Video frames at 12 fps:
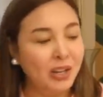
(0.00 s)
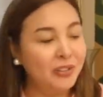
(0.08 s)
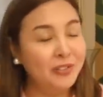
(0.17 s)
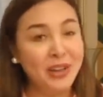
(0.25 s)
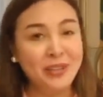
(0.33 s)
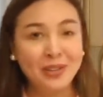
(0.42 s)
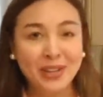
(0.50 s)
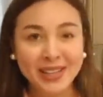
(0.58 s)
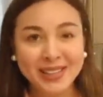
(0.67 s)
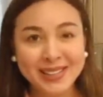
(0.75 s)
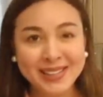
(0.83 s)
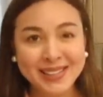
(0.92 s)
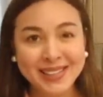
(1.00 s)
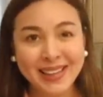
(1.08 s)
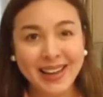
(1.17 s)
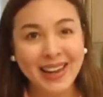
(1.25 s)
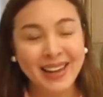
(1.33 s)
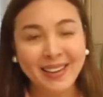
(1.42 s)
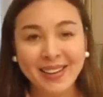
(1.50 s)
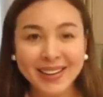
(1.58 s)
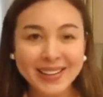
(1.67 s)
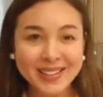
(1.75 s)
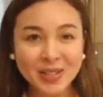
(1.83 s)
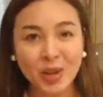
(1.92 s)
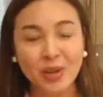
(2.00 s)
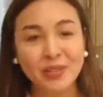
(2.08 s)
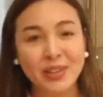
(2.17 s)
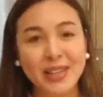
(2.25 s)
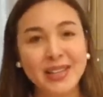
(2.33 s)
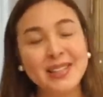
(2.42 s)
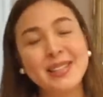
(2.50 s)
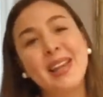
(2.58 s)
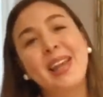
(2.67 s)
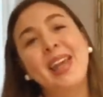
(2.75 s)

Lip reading: favorites and our discoveries,